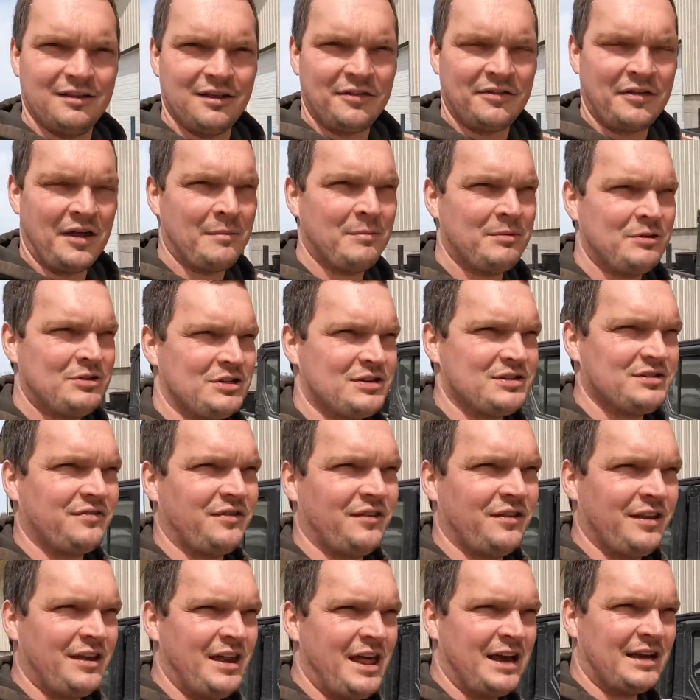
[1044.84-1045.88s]
temperatures
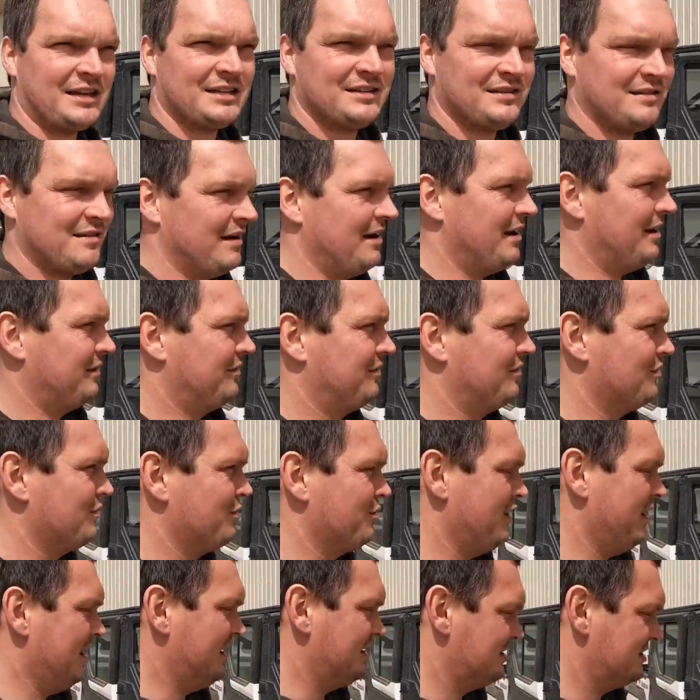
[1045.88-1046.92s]
for the next 2
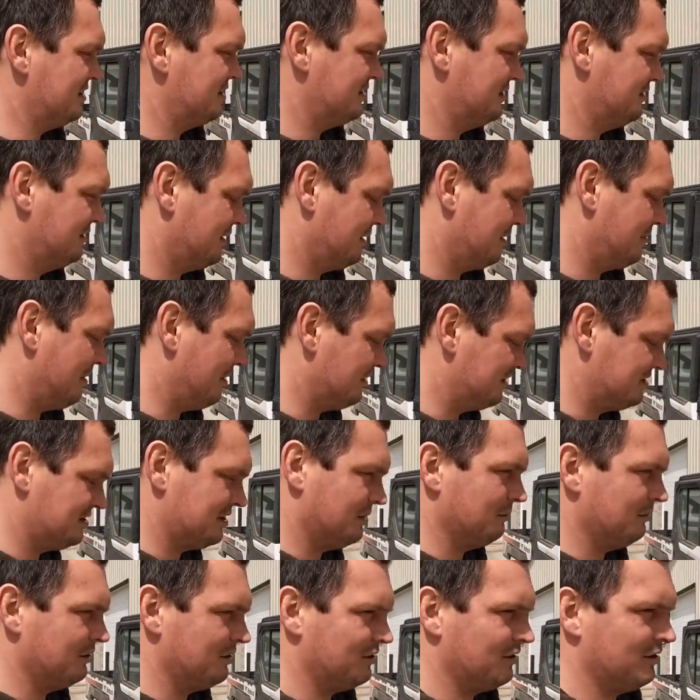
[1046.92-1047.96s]
weeks, they're about
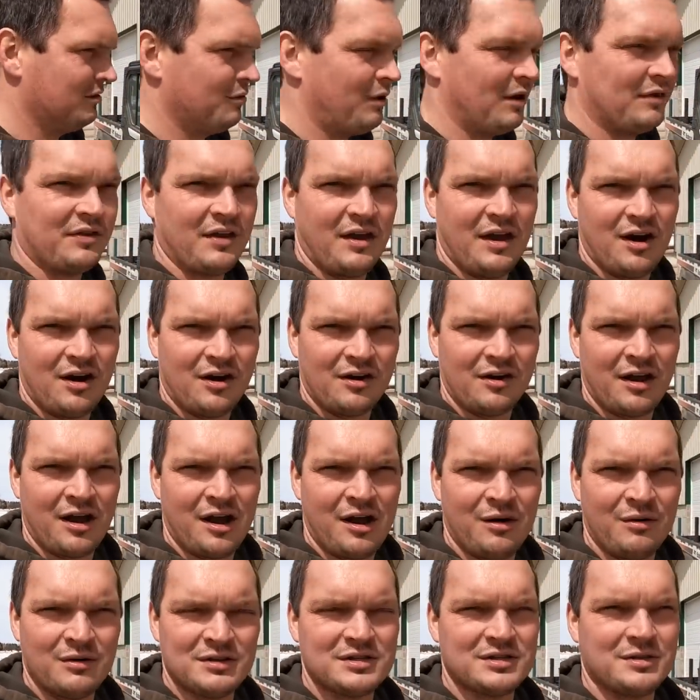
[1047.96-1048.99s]
similar to what they are
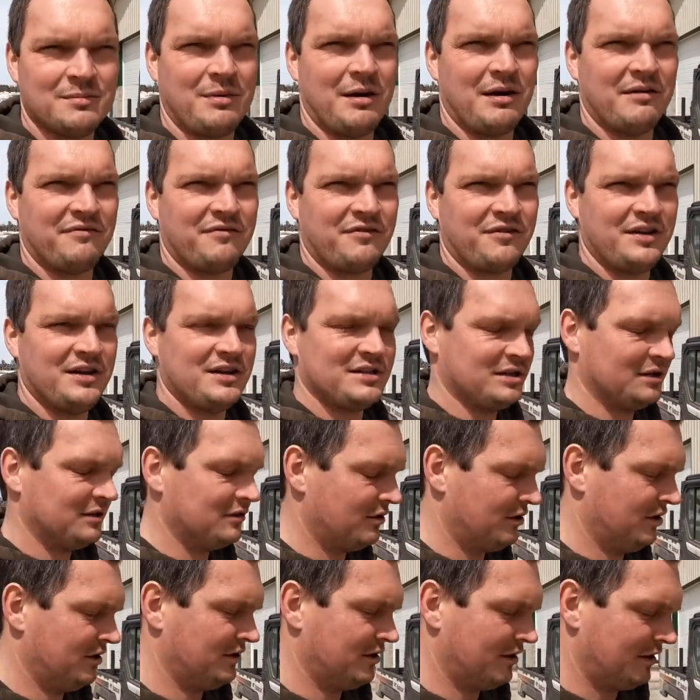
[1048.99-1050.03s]
now. It's above freezing
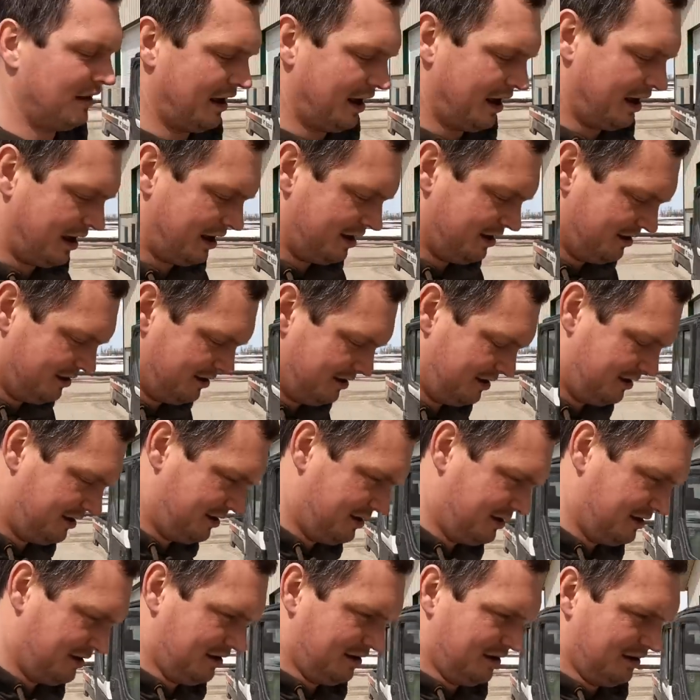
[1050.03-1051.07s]
during the day,
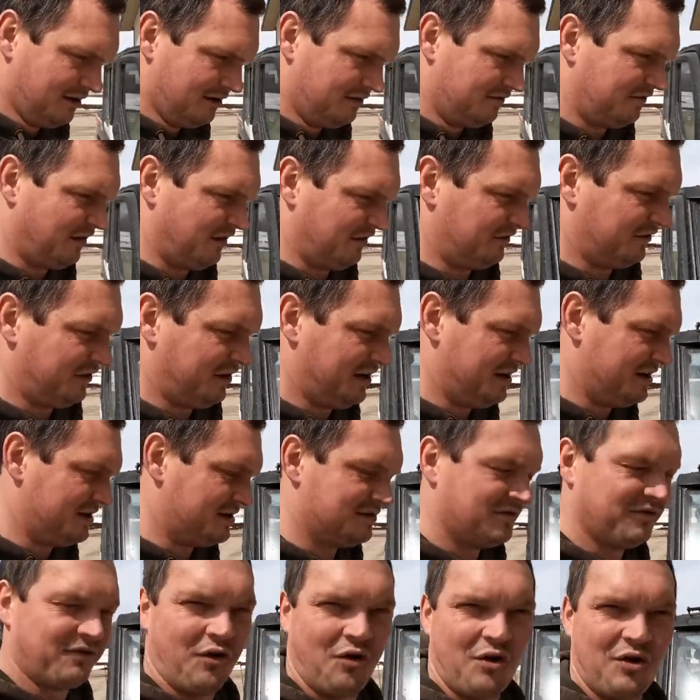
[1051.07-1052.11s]

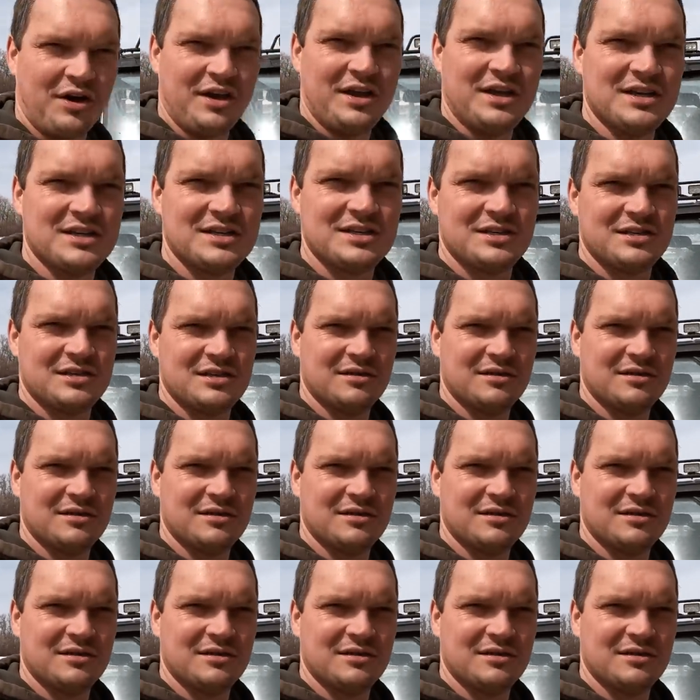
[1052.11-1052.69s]
50s, 40s